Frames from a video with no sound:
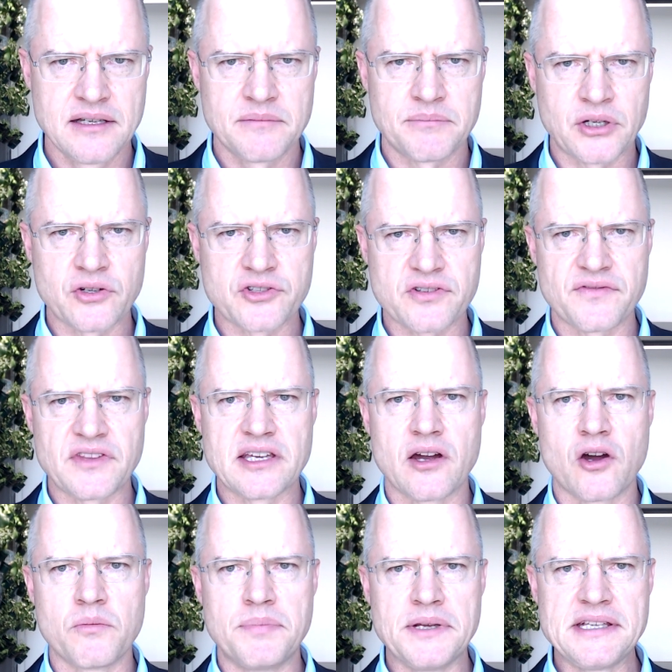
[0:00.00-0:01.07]
because of the
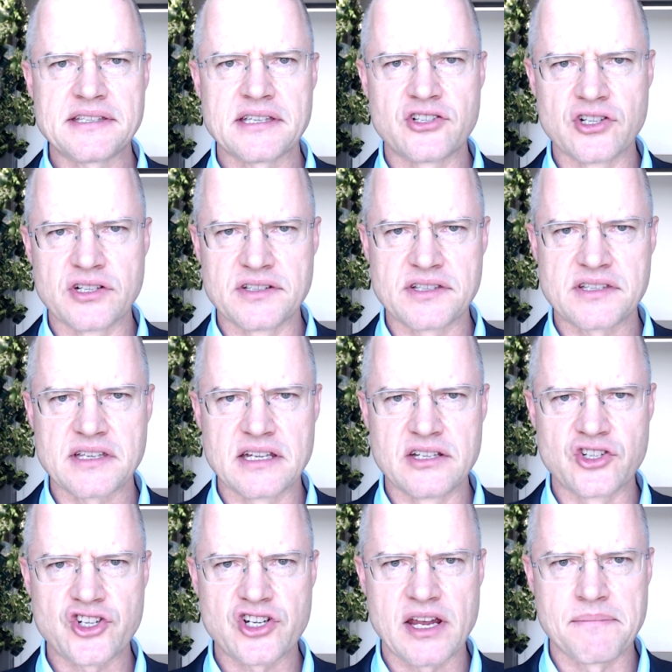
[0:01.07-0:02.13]
obesogens in
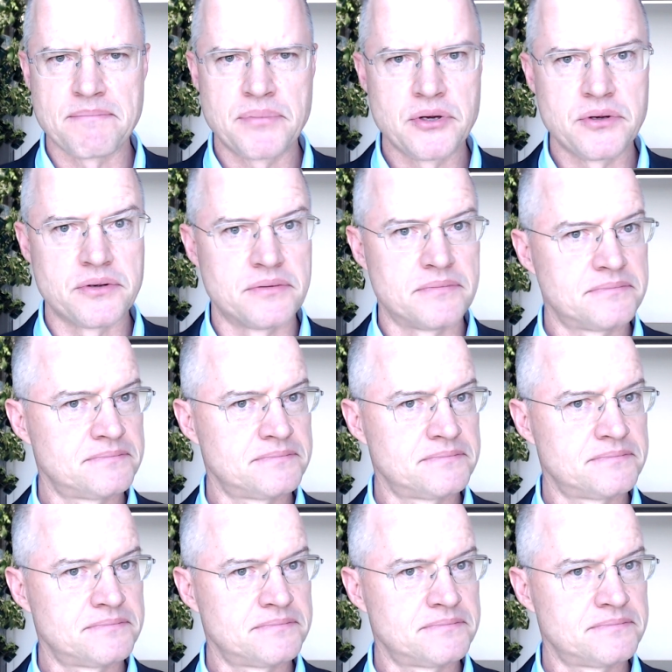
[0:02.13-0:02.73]
shampoo.